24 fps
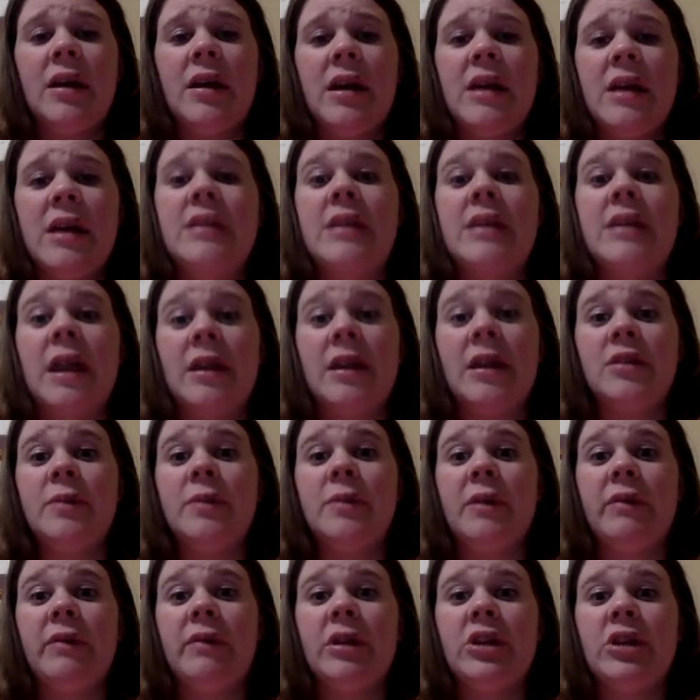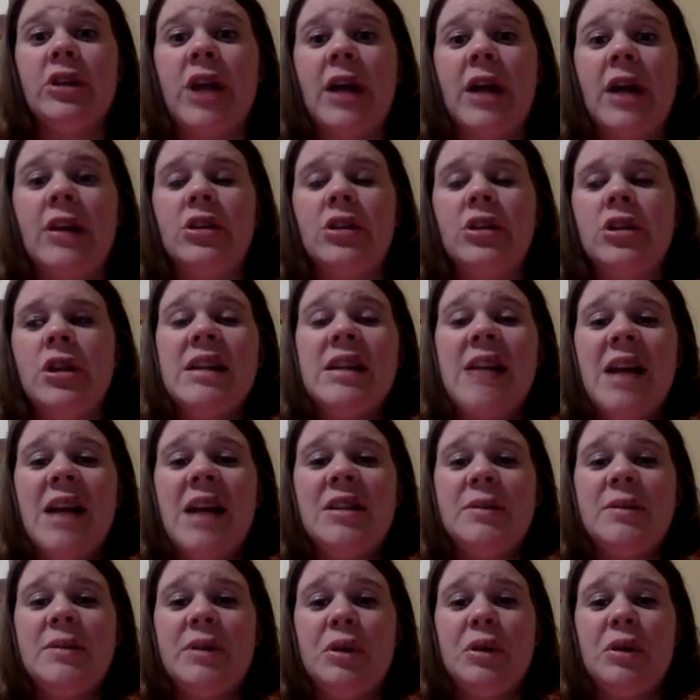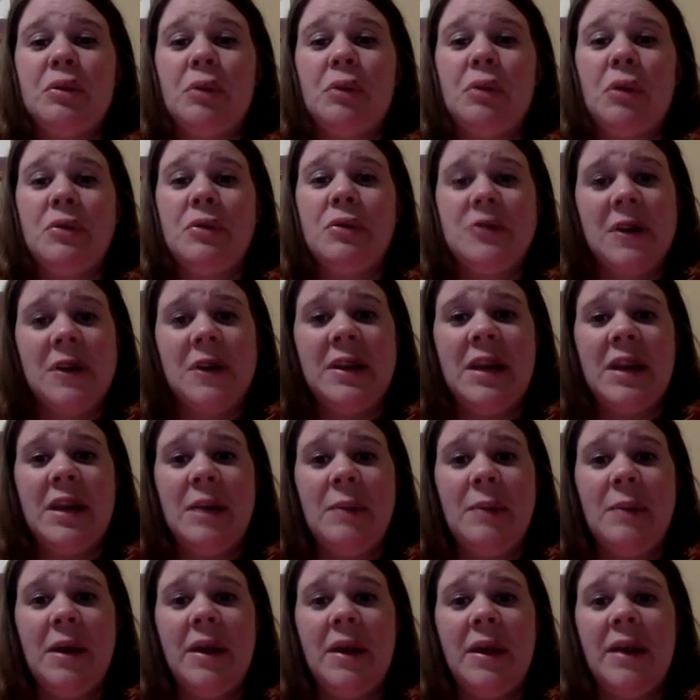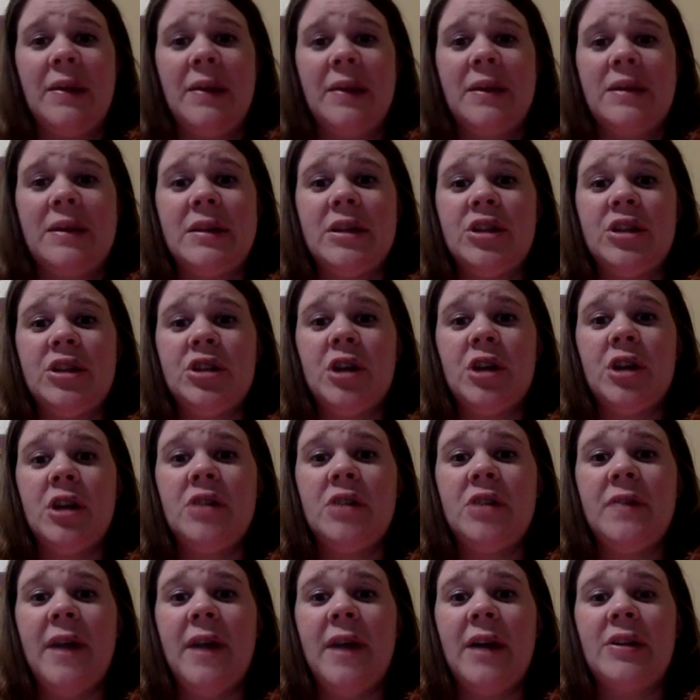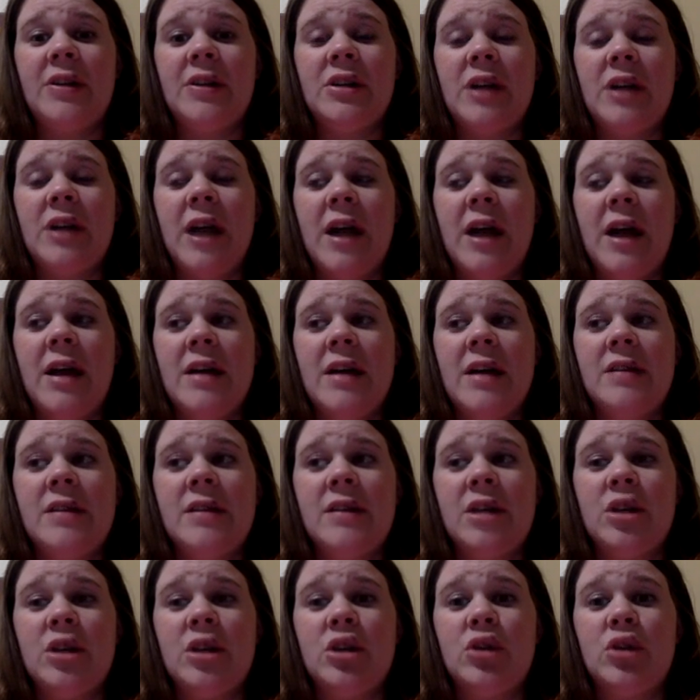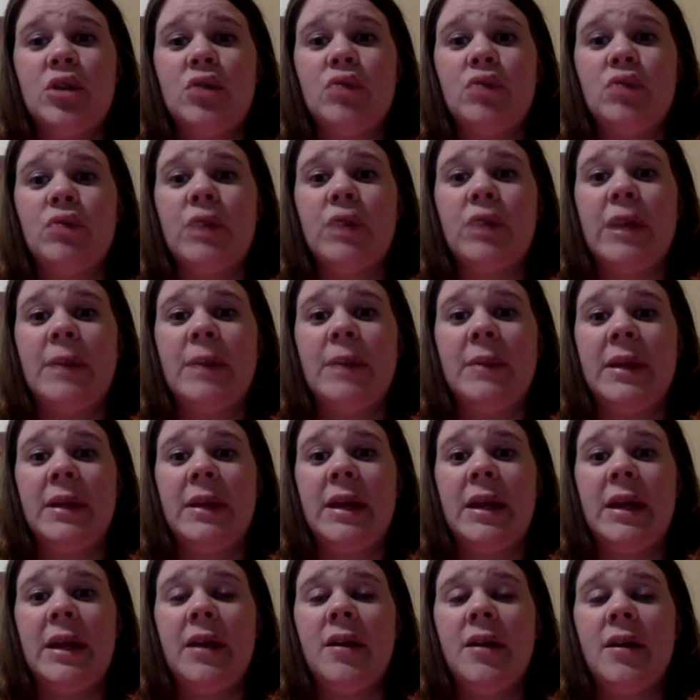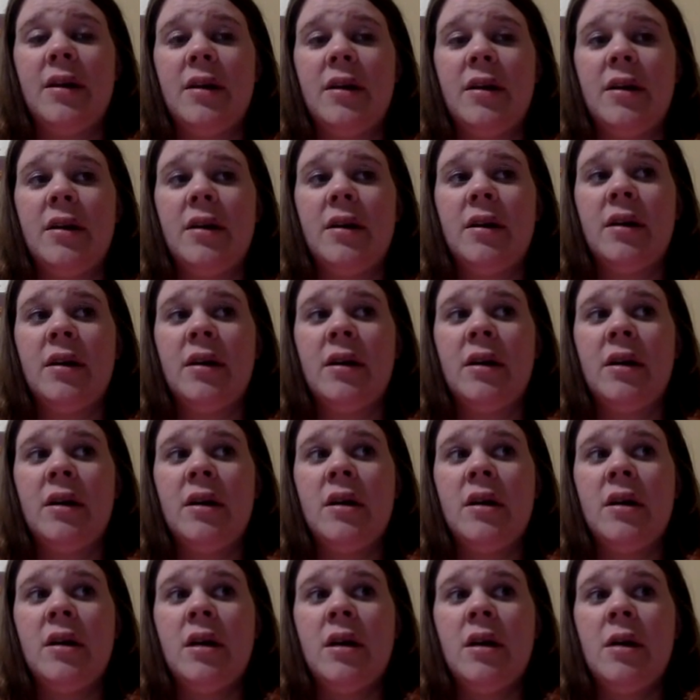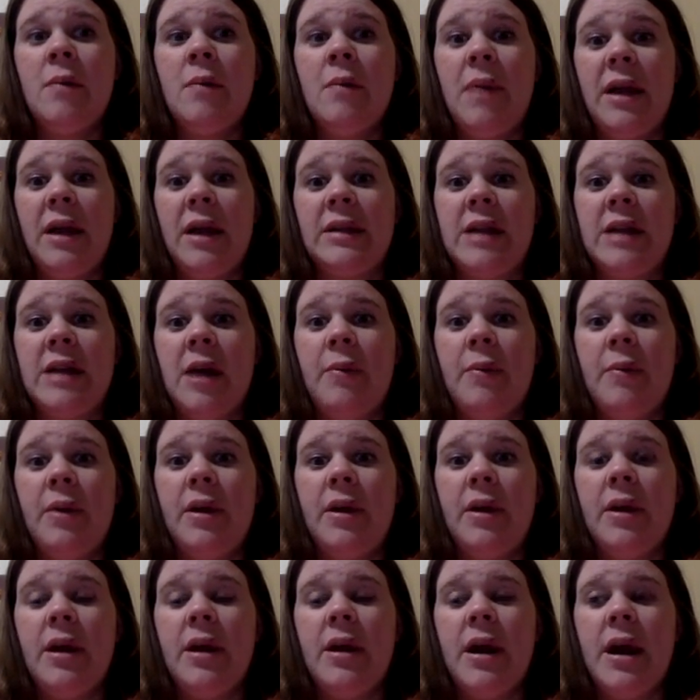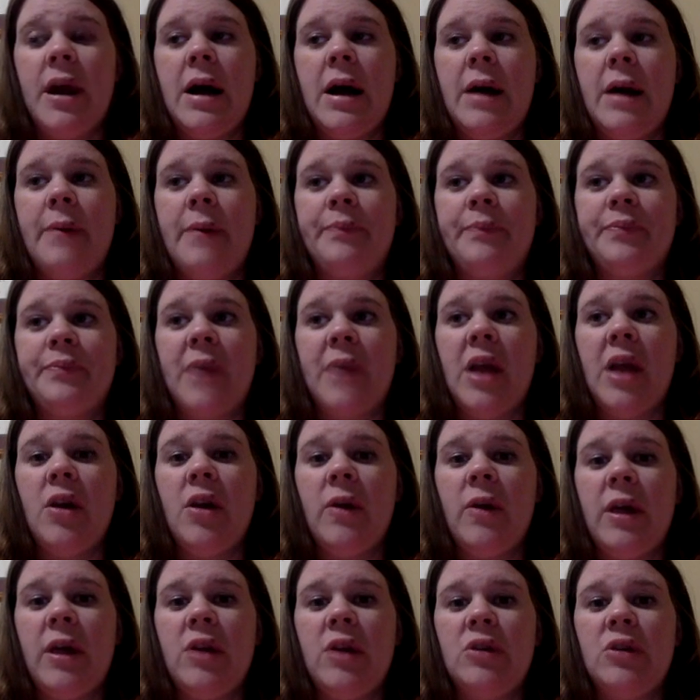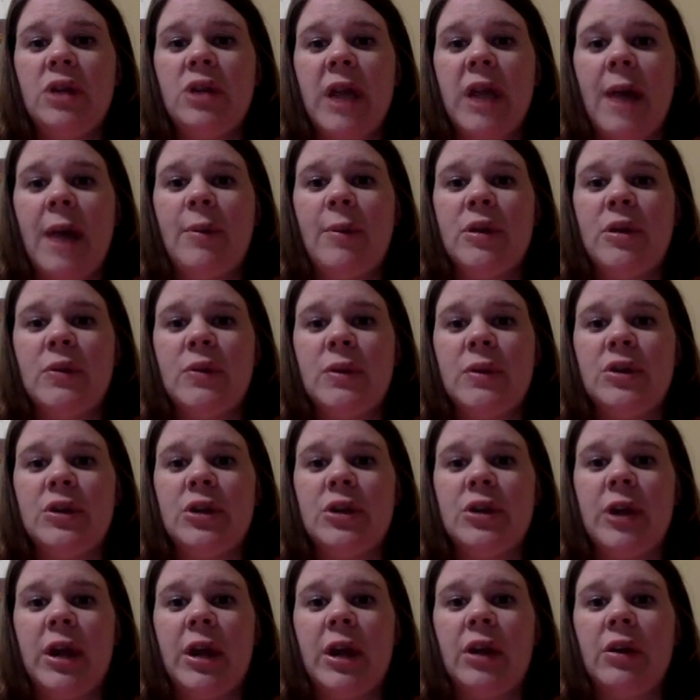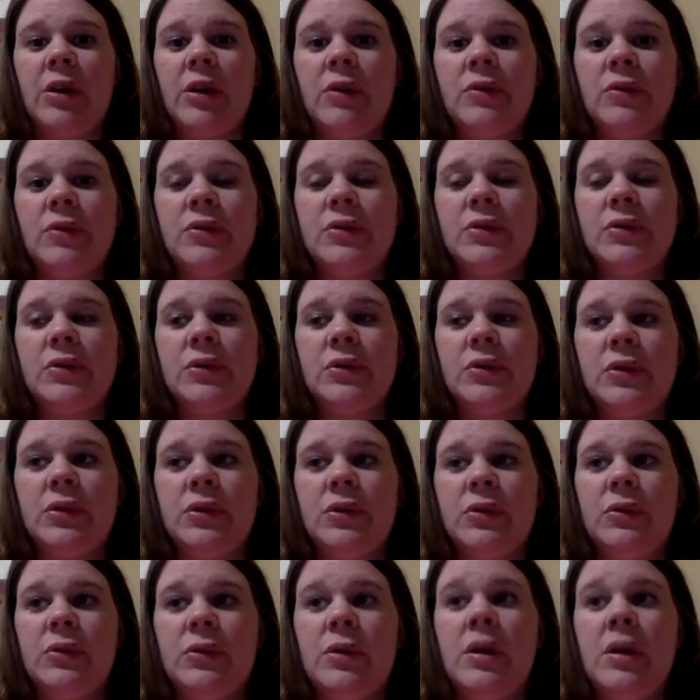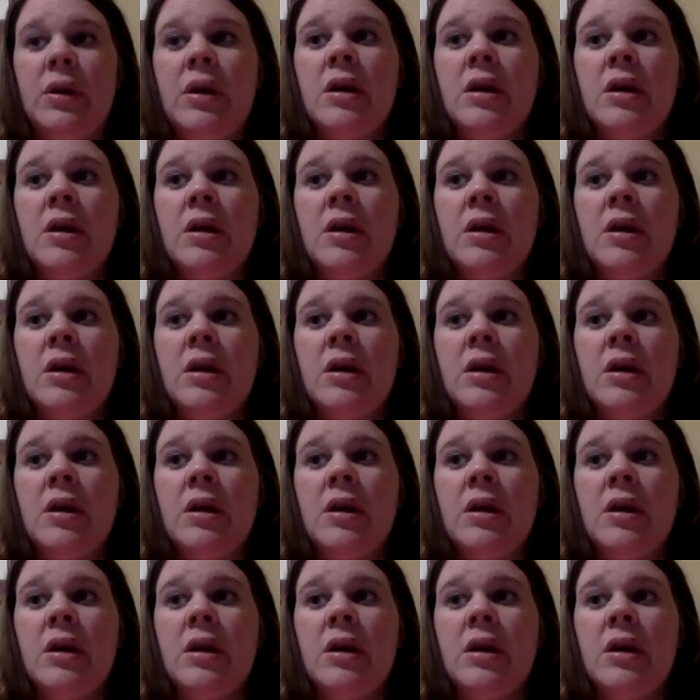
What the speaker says: is getting to be a real challenge. Not to be gross or anything, but like the discharge factor has extremely picked up. I know that usually happens once you're getting close to